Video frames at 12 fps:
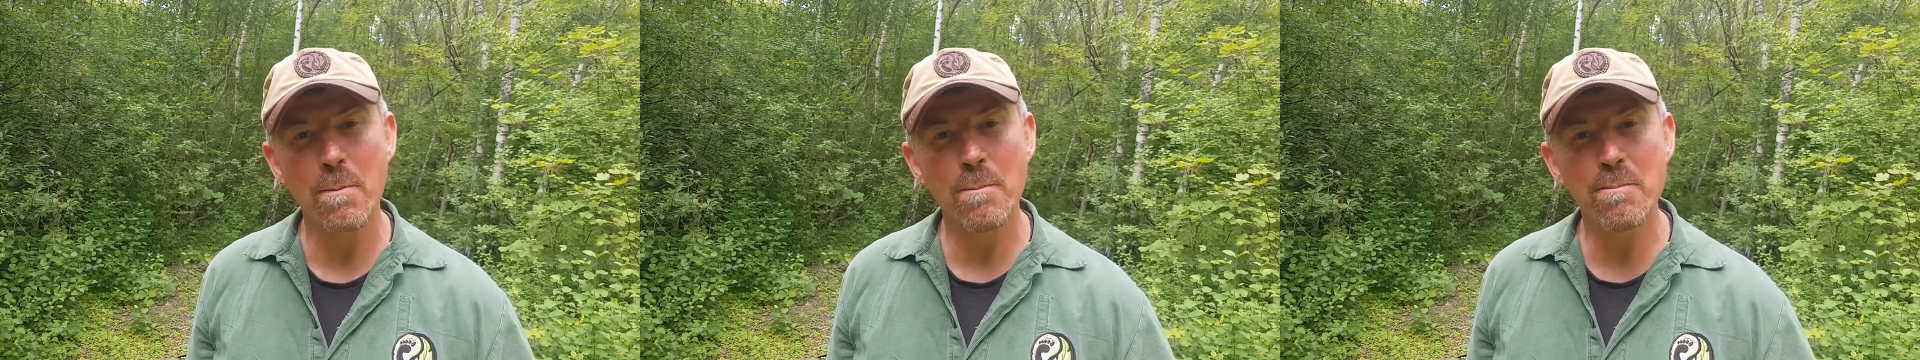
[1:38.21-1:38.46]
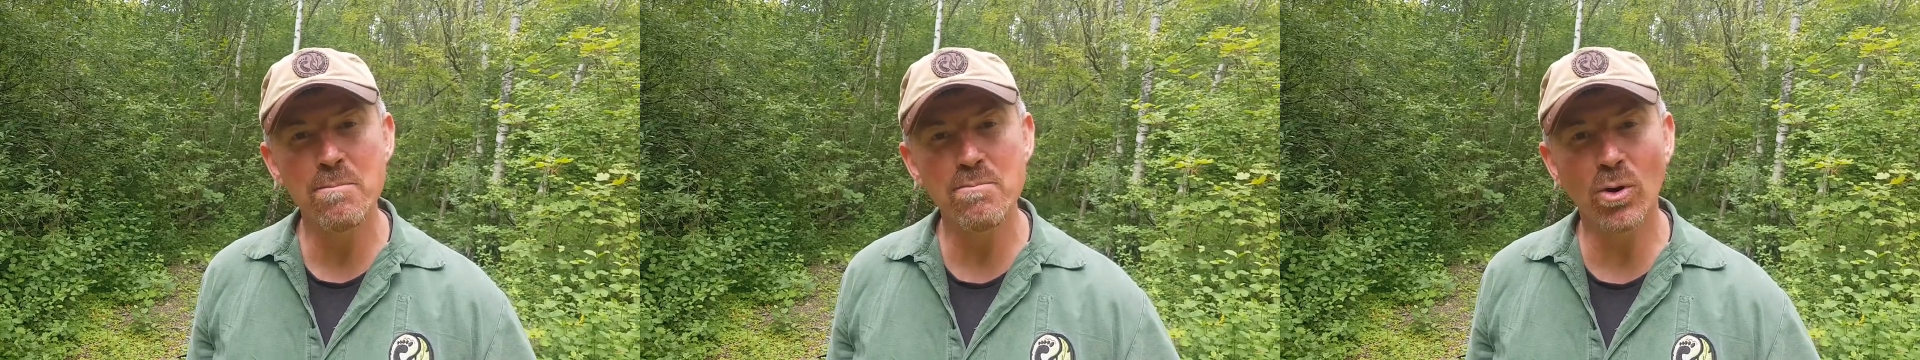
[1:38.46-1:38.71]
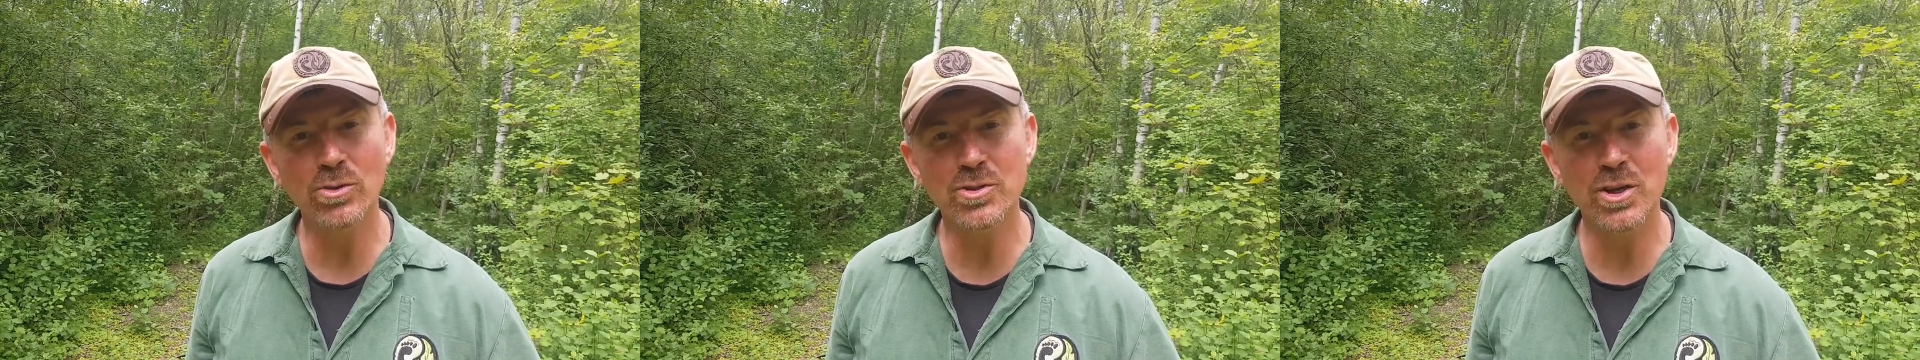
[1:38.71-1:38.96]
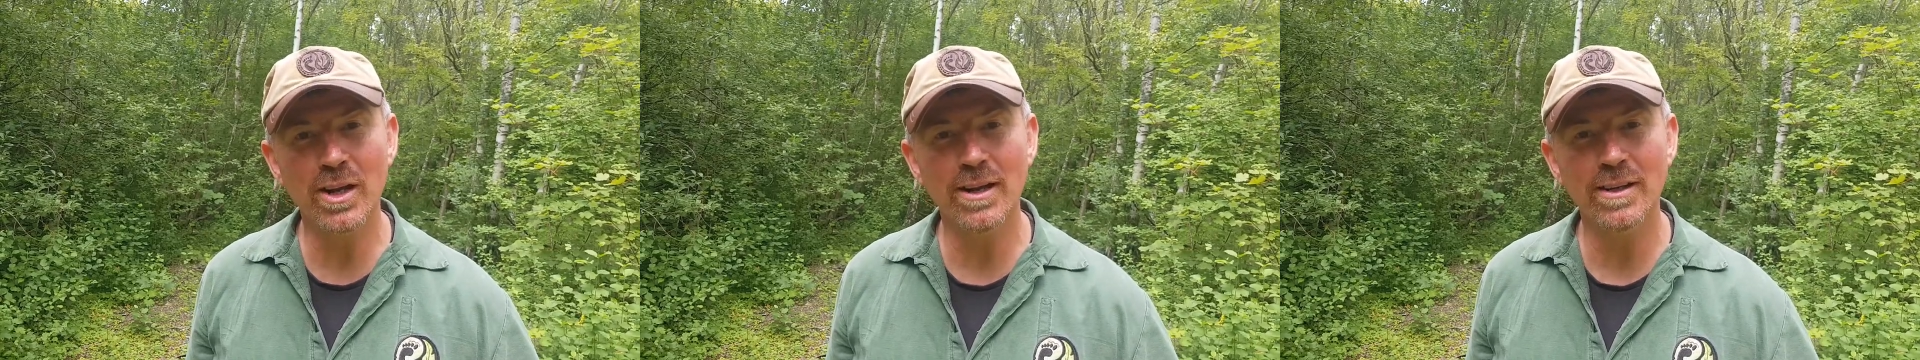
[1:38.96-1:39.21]

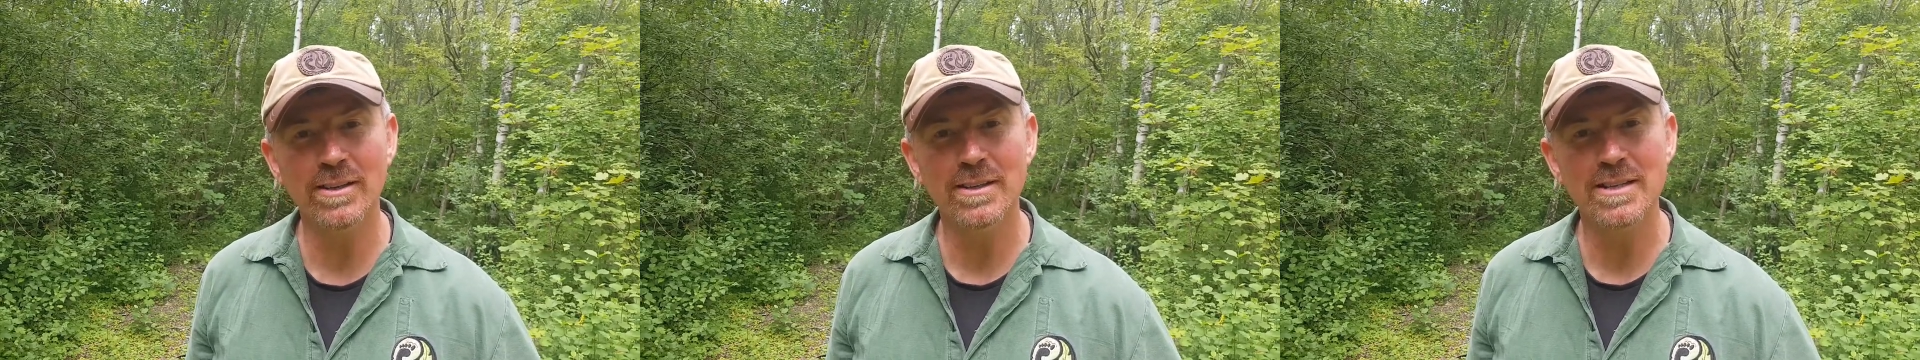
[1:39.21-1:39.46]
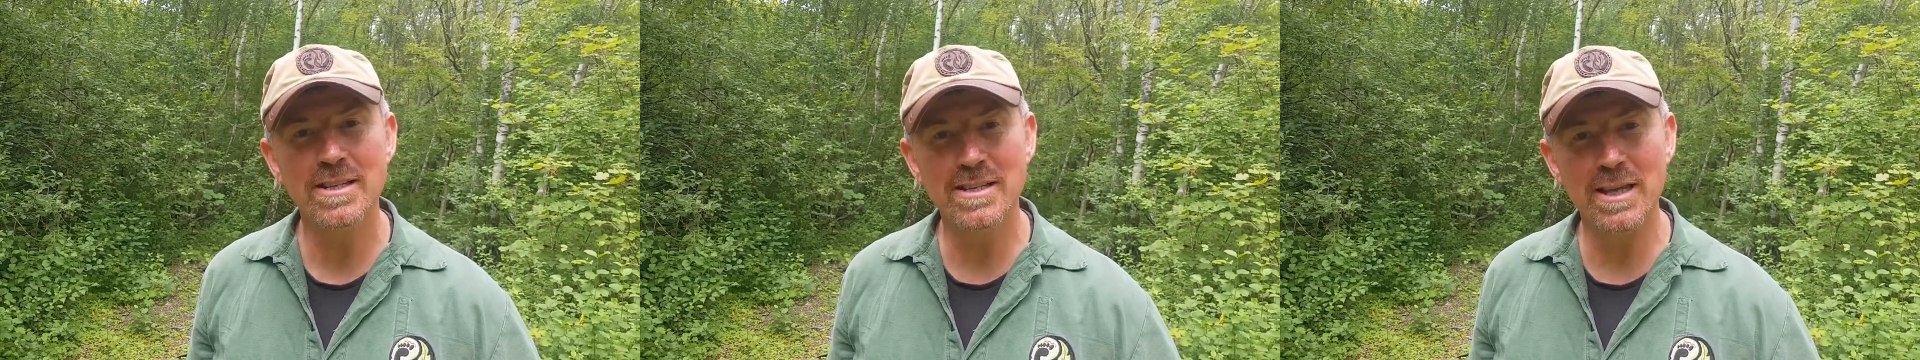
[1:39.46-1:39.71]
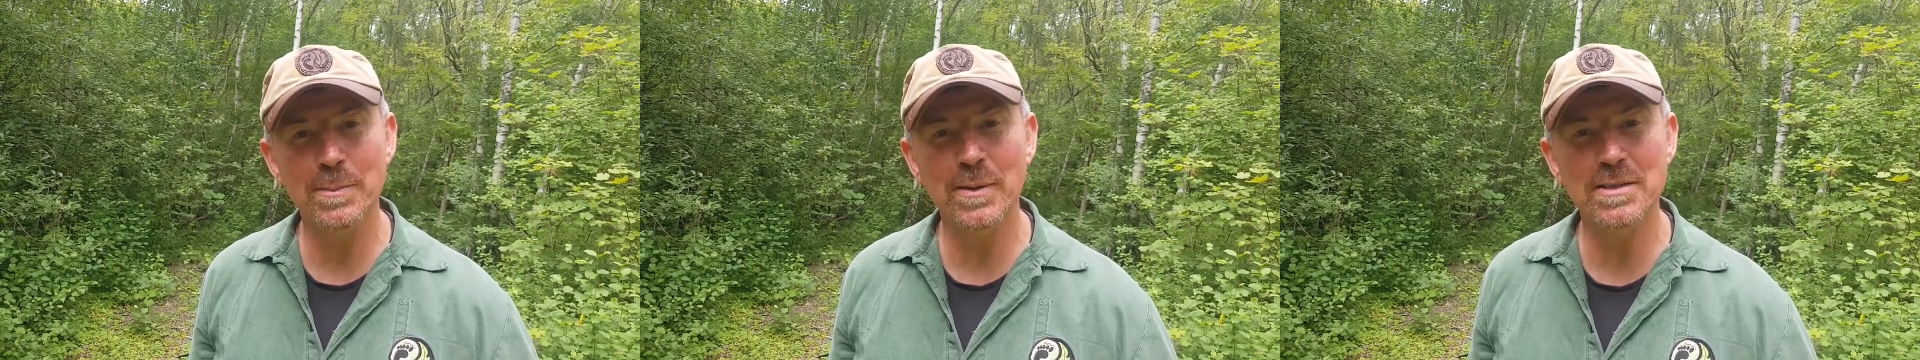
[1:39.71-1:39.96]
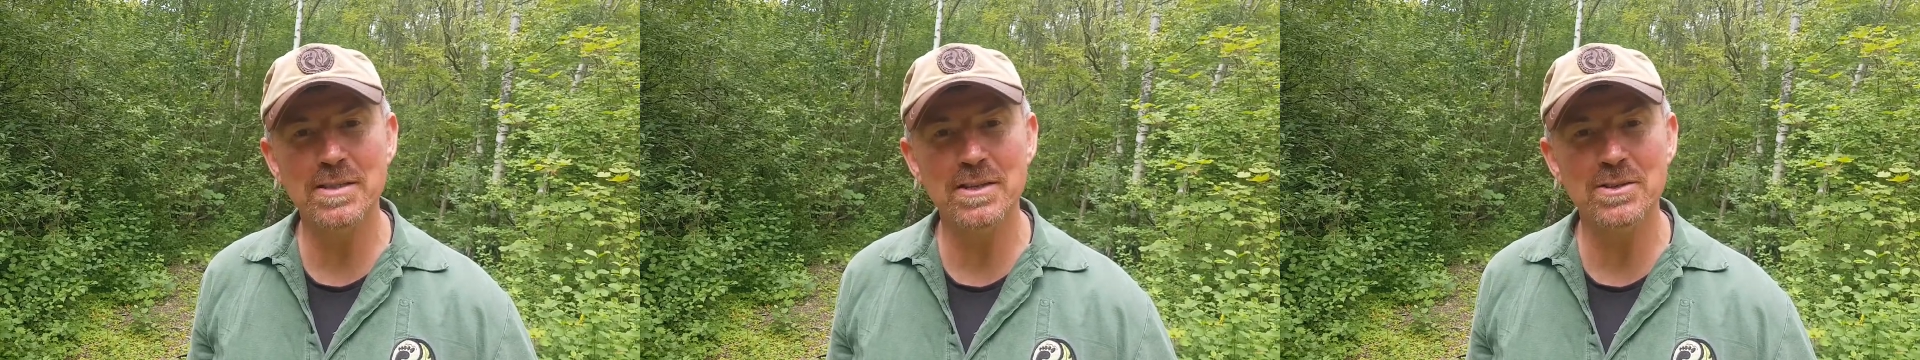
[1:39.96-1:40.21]
Modular
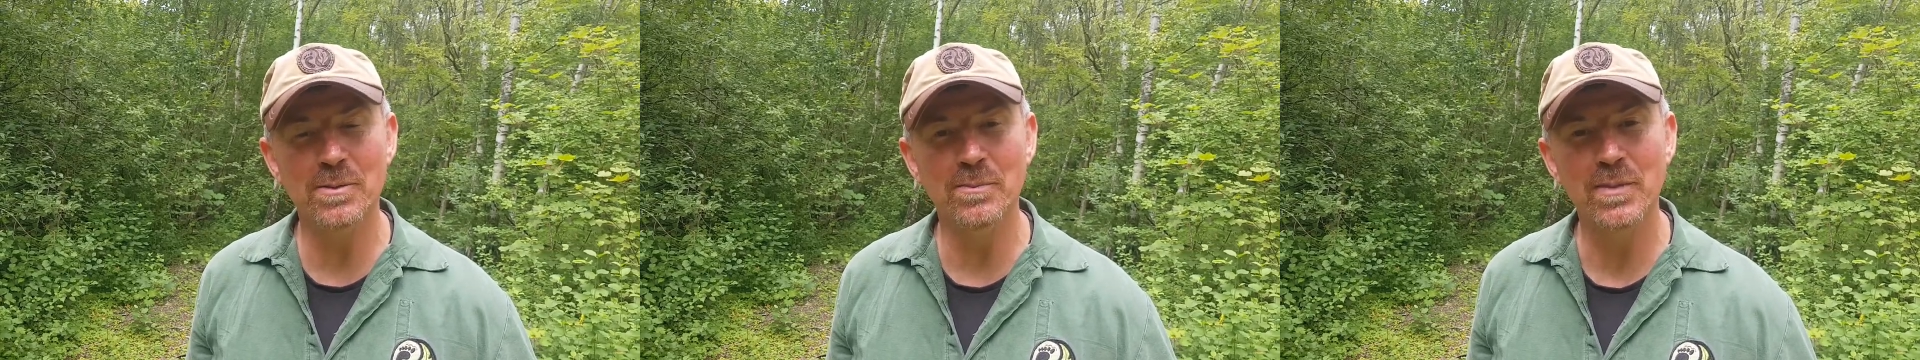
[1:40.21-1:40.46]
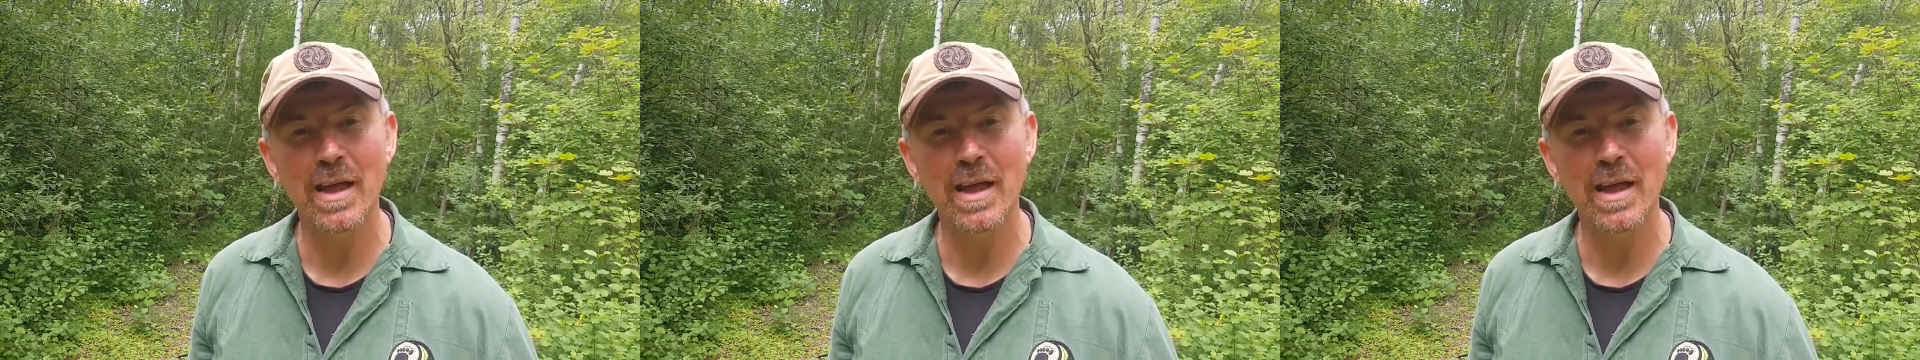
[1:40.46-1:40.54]
Sleeping System,